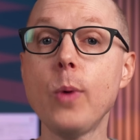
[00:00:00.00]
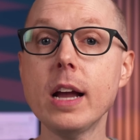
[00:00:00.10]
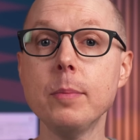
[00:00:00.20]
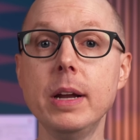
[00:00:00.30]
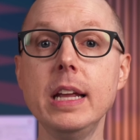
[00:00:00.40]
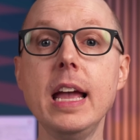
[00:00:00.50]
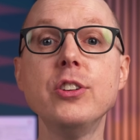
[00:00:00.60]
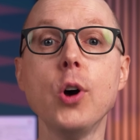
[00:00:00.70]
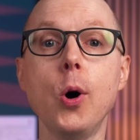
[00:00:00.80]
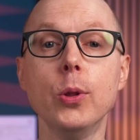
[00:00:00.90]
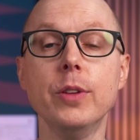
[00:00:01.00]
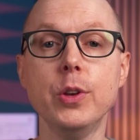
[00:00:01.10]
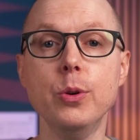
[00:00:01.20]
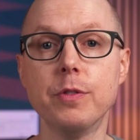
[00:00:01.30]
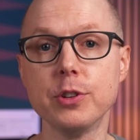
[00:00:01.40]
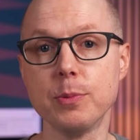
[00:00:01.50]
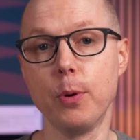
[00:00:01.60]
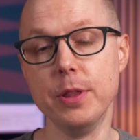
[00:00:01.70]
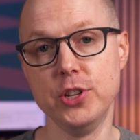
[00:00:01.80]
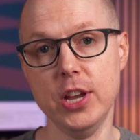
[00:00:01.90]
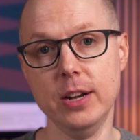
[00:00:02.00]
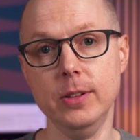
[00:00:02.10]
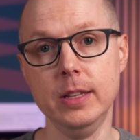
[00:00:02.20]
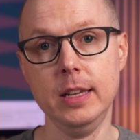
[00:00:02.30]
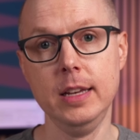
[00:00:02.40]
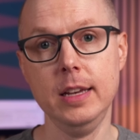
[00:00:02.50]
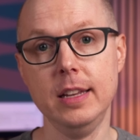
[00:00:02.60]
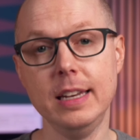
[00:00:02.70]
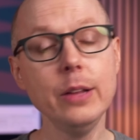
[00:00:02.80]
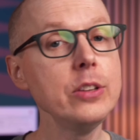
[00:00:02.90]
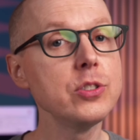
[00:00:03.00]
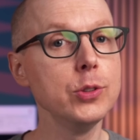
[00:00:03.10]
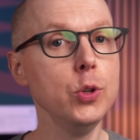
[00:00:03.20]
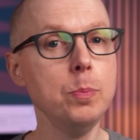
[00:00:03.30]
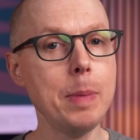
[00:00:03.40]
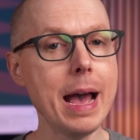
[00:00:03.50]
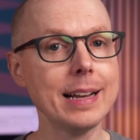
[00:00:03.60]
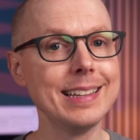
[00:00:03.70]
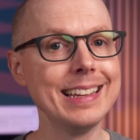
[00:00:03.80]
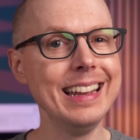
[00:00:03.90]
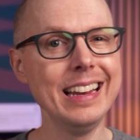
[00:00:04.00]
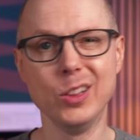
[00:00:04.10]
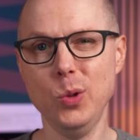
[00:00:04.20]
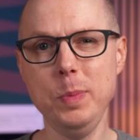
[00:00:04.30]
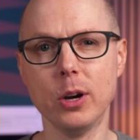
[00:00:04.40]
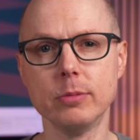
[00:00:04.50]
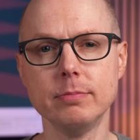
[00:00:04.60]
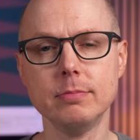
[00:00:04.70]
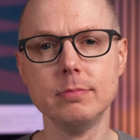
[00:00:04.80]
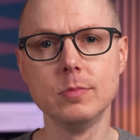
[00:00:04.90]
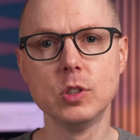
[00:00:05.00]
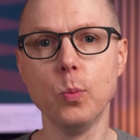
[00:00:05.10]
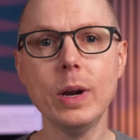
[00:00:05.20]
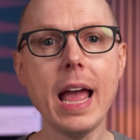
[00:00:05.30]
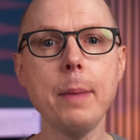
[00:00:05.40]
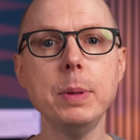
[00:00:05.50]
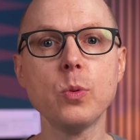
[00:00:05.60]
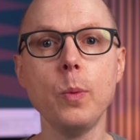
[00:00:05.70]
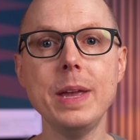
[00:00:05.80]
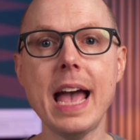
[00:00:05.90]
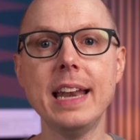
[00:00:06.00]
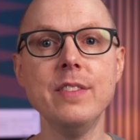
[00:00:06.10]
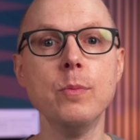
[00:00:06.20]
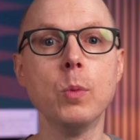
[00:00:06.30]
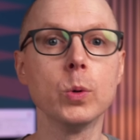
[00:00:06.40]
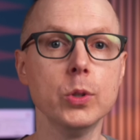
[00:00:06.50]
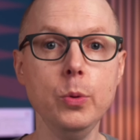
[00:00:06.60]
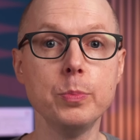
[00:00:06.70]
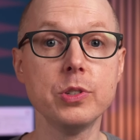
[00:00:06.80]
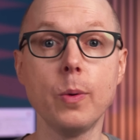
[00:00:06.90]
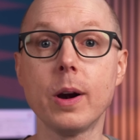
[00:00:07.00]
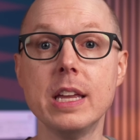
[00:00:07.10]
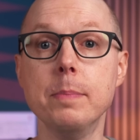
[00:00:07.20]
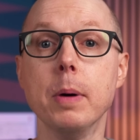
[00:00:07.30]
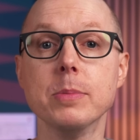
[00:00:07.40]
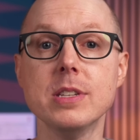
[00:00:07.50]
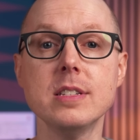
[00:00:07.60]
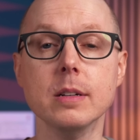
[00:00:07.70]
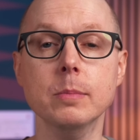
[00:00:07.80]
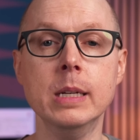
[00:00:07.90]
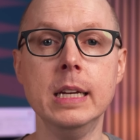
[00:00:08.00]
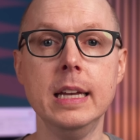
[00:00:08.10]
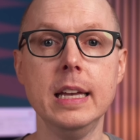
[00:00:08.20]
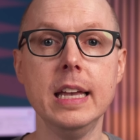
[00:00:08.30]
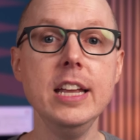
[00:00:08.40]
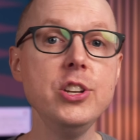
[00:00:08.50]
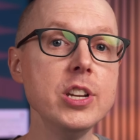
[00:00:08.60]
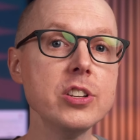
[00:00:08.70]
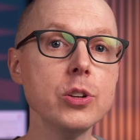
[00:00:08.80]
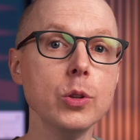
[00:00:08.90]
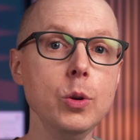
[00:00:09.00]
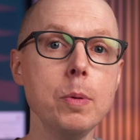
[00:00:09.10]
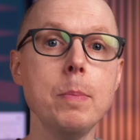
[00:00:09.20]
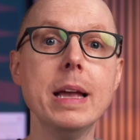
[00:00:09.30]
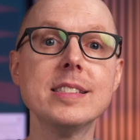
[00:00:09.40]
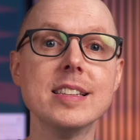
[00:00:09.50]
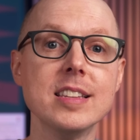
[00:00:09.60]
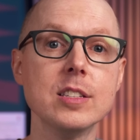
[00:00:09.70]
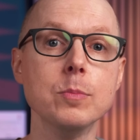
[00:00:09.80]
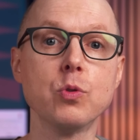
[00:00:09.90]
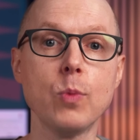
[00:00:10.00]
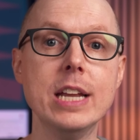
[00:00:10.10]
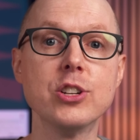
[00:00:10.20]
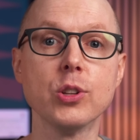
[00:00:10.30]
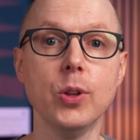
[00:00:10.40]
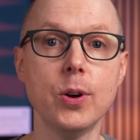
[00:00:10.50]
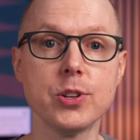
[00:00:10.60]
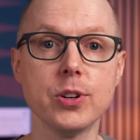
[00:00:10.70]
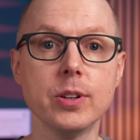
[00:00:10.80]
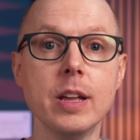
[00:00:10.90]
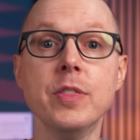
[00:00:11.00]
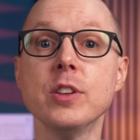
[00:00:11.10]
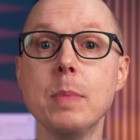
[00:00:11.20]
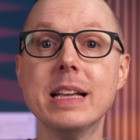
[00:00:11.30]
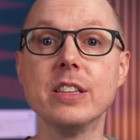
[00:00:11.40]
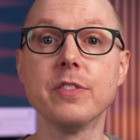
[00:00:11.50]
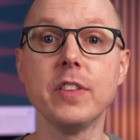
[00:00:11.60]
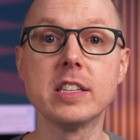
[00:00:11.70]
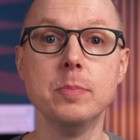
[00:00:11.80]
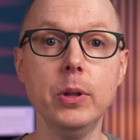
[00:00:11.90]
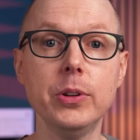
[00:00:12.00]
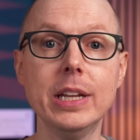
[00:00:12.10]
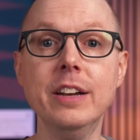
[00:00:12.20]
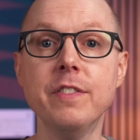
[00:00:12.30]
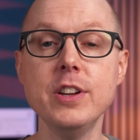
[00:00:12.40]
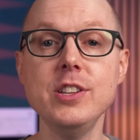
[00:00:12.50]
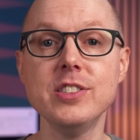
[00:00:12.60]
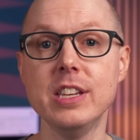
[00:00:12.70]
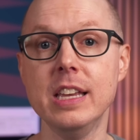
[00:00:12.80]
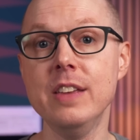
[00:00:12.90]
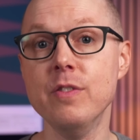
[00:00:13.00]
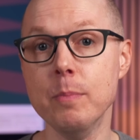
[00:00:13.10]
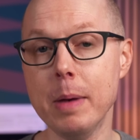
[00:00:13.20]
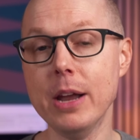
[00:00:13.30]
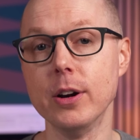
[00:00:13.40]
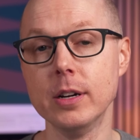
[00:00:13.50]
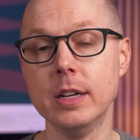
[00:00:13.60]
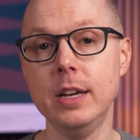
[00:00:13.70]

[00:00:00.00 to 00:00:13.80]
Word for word: Rocket Money and to all of you for supporting the channel. Now let's loop back to getting loopier. So what happens when we add even more loops to our heat pump system? Each additional loop makes the system's range larger and thus makes its flexibility and efficiency even better.